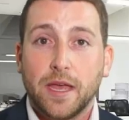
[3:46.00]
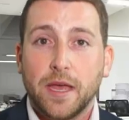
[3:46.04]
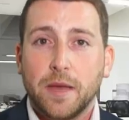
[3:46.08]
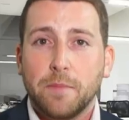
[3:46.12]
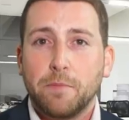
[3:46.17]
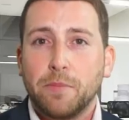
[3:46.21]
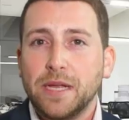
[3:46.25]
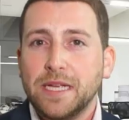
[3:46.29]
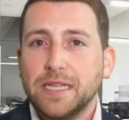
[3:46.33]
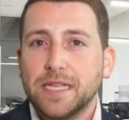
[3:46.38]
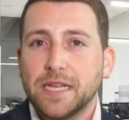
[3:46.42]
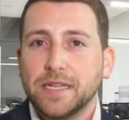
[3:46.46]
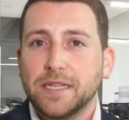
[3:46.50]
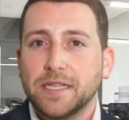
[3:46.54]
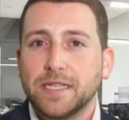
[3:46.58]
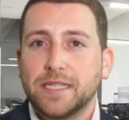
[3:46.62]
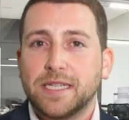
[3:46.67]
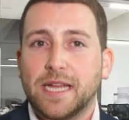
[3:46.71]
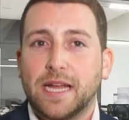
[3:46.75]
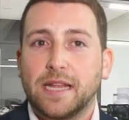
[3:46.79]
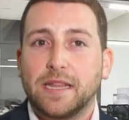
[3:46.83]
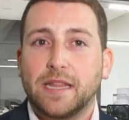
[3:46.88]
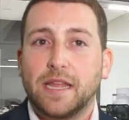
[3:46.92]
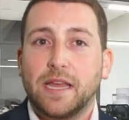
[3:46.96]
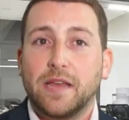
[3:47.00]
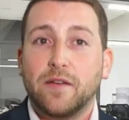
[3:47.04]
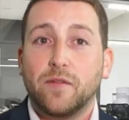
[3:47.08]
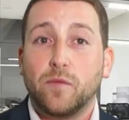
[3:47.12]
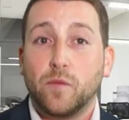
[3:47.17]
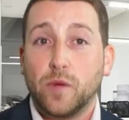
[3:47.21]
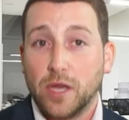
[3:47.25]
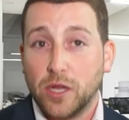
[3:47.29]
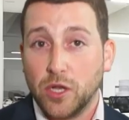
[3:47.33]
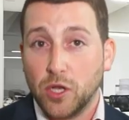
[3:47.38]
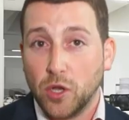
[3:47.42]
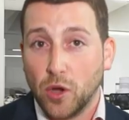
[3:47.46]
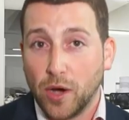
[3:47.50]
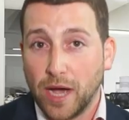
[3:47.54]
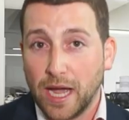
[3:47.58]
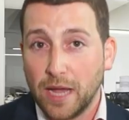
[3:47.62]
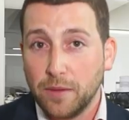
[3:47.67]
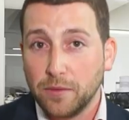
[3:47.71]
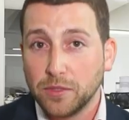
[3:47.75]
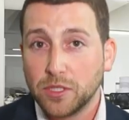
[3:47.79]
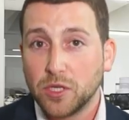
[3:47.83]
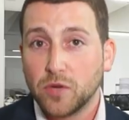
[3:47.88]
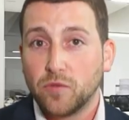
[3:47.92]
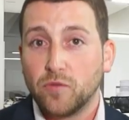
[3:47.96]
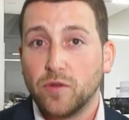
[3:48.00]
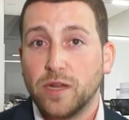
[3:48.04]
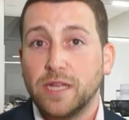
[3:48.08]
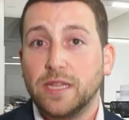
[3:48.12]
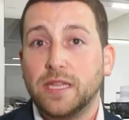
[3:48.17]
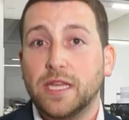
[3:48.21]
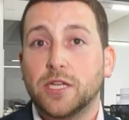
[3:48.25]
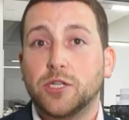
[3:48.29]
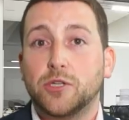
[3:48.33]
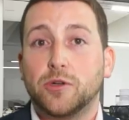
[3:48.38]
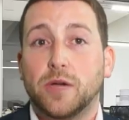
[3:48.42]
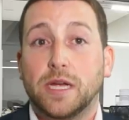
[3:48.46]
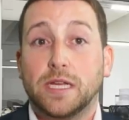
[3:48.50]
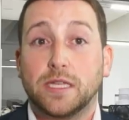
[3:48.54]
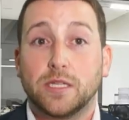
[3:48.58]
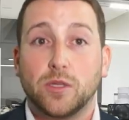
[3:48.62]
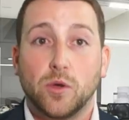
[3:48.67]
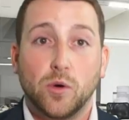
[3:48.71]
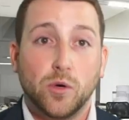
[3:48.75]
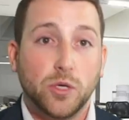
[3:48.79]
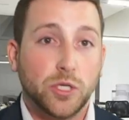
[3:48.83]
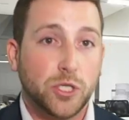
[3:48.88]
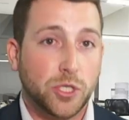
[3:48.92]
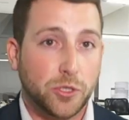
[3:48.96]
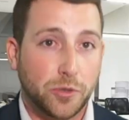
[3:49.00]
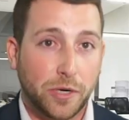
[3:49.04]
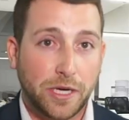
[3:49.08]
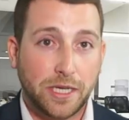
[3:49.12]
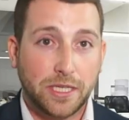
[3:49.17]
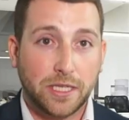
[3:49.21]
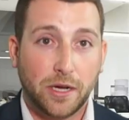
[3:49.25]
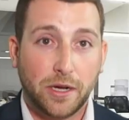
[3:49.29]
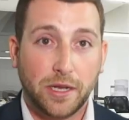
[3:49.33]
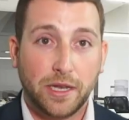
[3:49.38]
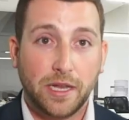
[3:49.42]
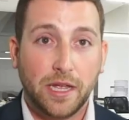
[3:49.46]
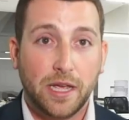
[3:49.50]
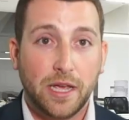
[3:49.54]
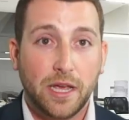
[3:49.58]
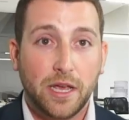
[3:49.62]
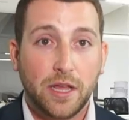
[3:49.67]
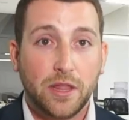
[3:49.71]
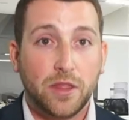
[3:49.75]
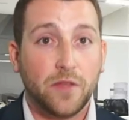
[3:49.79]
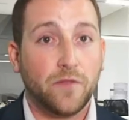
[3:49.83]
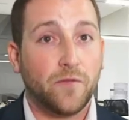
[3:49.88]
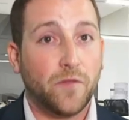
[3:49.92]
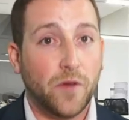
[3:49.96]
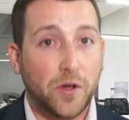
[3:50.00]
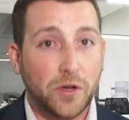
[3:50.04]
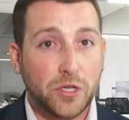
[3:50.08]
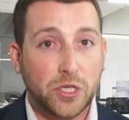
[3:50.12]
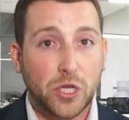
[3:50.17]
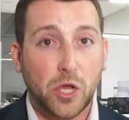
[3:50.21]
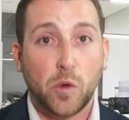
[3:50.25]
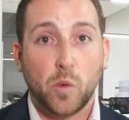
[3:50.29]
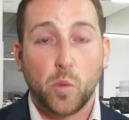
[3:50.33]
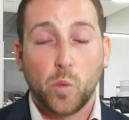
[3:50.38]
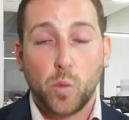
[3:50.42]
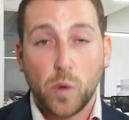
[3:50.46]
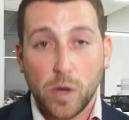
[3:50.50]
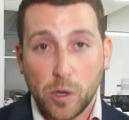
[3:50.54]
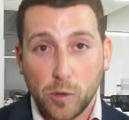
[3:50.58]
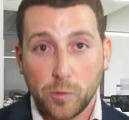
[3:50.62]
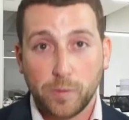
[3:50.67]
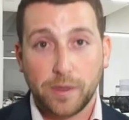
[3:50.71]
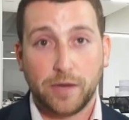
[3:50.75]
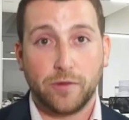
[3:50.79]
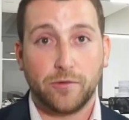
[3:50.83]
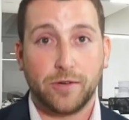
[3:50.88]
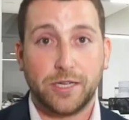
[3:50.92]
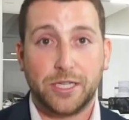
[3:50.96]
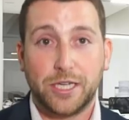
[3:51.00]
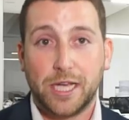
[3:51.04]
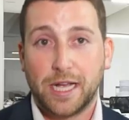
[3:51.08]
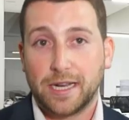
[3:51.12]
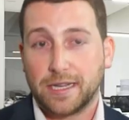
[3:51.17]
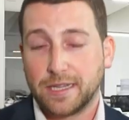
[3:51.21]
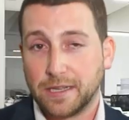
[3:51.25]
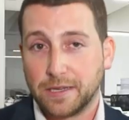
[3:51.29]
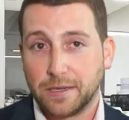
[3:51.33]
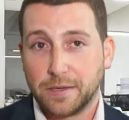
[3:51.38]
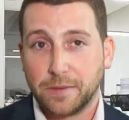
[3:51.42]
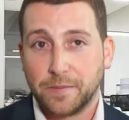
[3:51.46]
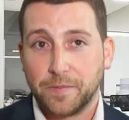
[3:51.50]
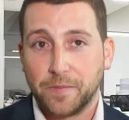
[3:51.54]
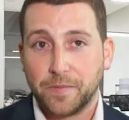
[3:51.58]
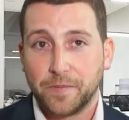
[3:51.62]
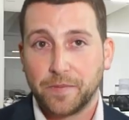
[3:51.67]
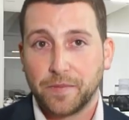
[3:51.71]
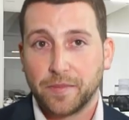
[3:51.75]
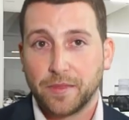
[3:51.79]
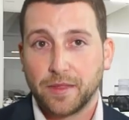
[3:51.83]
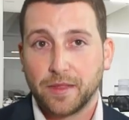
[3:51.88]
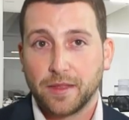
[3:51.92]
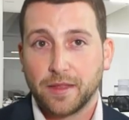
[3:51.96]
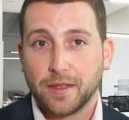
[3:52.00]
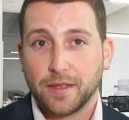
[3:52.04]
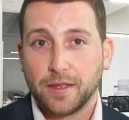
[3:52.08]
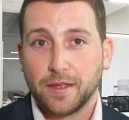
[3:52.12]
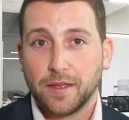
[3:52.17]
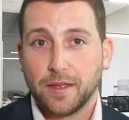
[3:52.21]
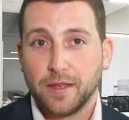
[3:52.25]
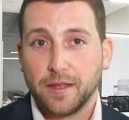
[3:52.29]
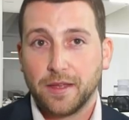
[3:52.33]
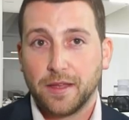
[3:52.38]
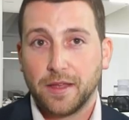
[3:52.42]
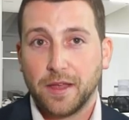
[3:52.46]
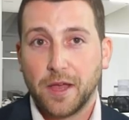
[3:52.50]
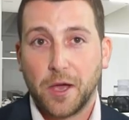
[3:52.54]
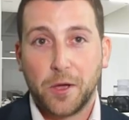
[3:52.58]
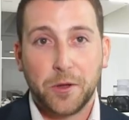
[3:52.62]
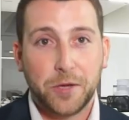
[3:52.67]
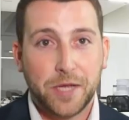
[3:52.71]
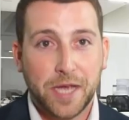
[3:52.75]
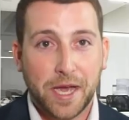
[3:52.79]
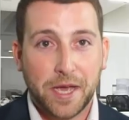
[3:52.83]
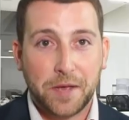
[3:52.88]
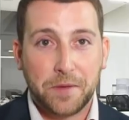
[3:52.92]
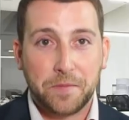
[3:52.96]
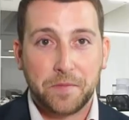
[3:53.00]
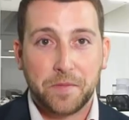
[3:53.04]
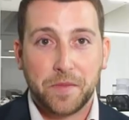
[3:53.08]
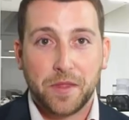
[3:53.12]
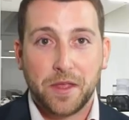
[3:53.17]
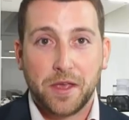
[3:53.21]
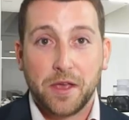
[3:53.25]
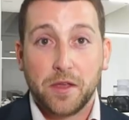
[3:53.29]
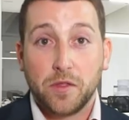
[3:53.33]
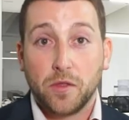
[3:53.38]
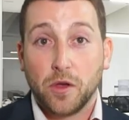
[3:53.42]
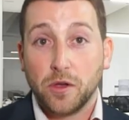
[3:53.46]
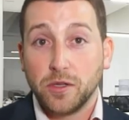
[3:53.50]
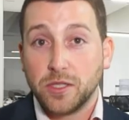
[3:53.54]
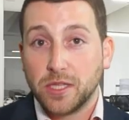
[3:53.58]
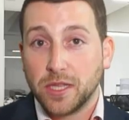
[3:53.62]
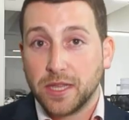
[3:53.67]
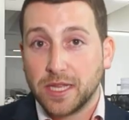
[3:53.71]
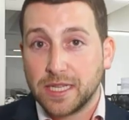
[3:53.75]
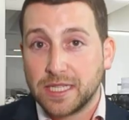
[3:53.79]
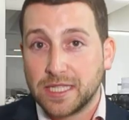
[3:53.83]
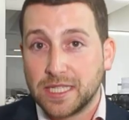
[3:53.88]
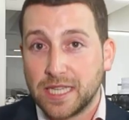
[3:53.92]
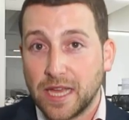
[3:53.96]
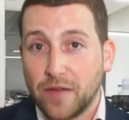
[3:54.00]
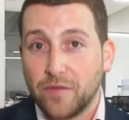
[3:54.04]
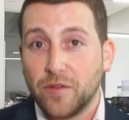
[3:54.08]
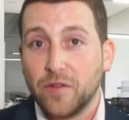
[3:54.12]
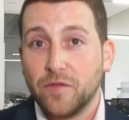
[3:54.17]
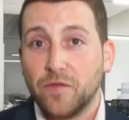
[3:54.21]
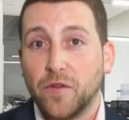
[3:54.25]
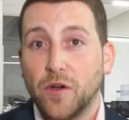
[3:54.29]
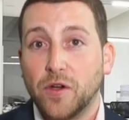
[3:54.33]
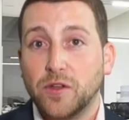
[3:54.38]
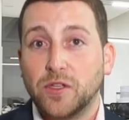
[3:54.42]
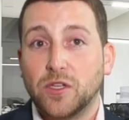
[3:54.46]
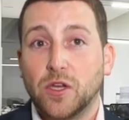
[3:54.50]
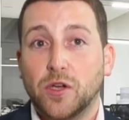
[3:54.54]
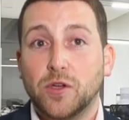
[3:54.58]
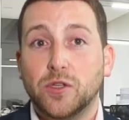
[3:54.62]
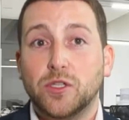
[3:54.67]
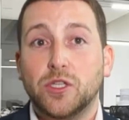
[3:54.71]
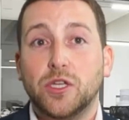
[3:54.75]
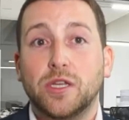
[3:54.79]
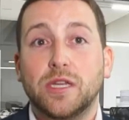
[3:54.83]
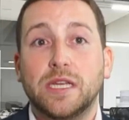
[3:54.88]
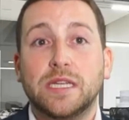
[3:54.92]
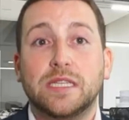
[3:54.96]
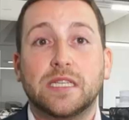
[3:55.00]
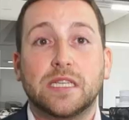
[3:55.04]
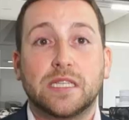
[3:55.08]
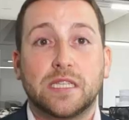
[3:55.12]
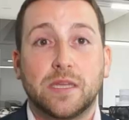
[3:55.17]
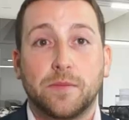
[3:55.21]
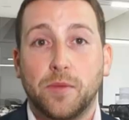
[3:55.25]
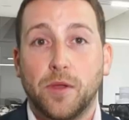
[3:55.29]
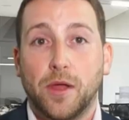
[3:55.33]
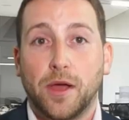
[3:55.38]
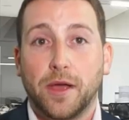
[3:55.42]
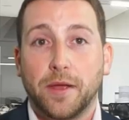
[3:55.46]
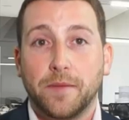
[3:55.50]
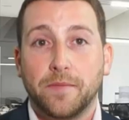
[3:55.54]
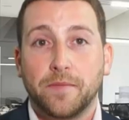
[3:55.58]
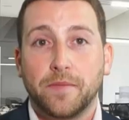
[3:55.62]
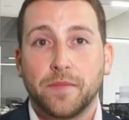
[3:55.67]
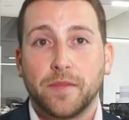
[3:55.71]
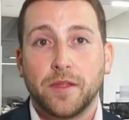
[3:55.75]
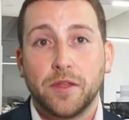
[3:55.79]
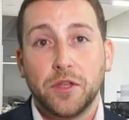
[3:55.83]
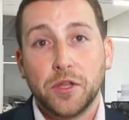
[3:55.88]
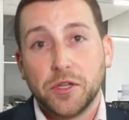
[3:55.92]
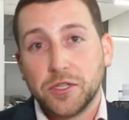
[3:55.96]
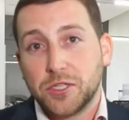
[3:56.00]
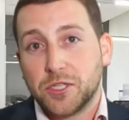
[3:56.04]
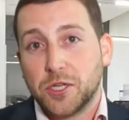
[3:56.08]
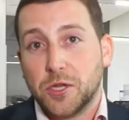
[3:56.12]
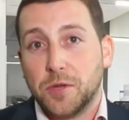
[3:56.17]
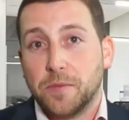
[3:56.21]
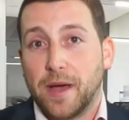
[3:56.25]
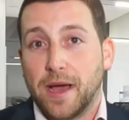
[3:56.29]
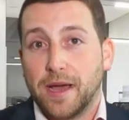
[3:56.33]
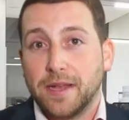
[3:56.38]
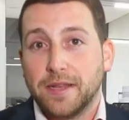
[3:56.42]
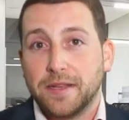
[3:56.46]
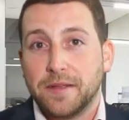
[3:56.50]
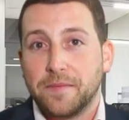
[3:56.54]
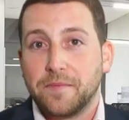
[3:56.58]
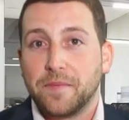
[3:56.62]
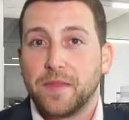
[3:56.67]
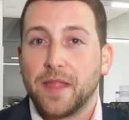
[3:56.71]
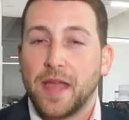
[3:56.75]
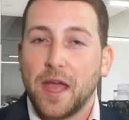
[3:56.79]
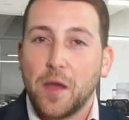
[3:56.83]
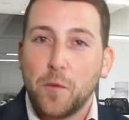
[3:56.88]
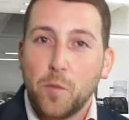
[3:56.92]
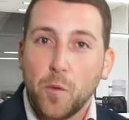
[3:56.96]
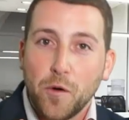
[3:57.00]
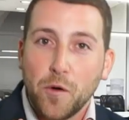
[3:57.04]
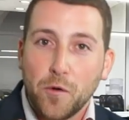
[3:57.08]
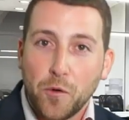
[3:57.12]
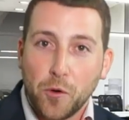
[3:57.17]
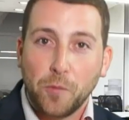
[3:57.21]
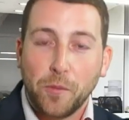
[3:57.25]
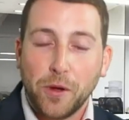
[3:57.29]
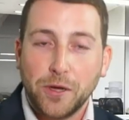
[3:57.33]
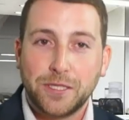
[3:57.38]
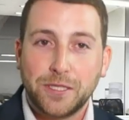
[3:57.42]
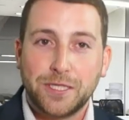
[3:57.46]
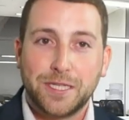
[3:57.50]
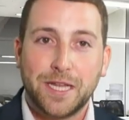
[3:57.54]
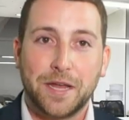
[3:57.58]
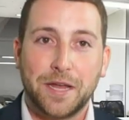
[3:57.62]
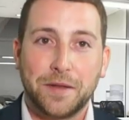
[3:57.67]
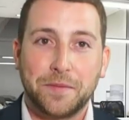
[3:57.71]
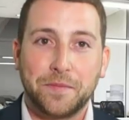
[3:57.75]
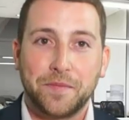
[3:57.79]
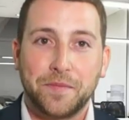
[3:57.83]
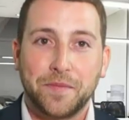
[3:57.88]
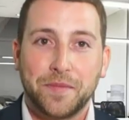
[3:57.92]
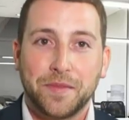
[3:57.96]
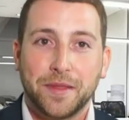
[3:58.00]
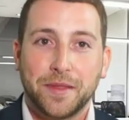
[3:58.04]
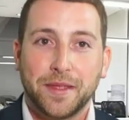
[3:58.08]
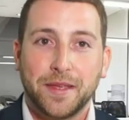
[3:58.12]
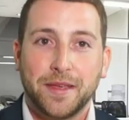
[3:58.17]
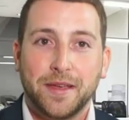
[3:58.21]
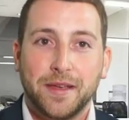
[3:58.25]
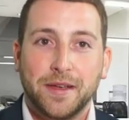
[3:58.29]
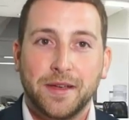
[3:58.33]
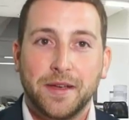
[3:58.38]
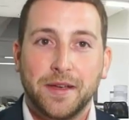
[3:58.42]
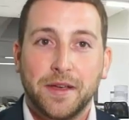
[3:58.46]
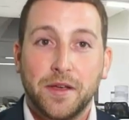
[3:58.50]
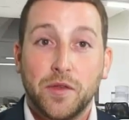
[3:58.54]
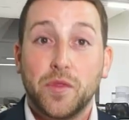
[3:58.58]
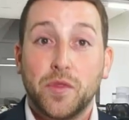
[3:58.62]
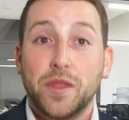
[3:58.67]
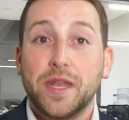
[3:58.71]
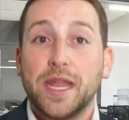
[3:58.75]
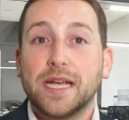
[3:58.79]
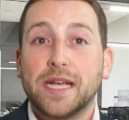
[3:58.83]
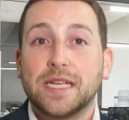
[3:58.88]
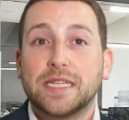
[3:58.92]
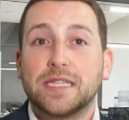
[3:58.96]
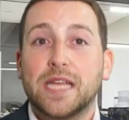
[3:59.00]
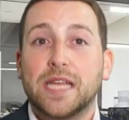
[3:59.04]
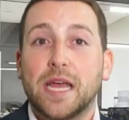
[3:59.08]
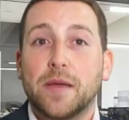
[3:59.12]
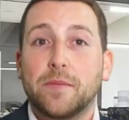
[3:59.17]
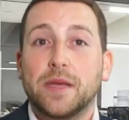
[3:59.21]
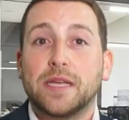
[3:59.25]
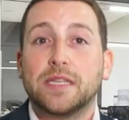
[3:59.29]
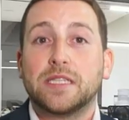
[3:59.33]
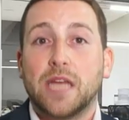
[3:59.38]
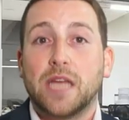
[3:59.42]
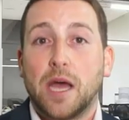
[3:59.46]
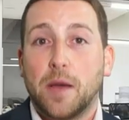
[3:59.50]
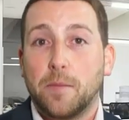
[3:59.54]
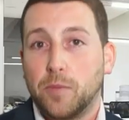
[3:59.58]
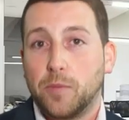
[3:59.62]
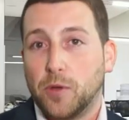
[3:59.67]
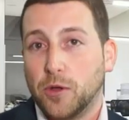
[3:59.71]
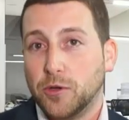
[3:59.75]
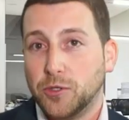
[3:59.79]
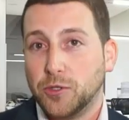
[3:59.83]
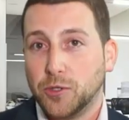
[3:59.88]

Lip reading: Please understand that if we are not able to read the address or street sign, the photo will be rejected. Okay, those are the 7 photos you need to supply. Not too bad, and we're almost done. The next step is to upload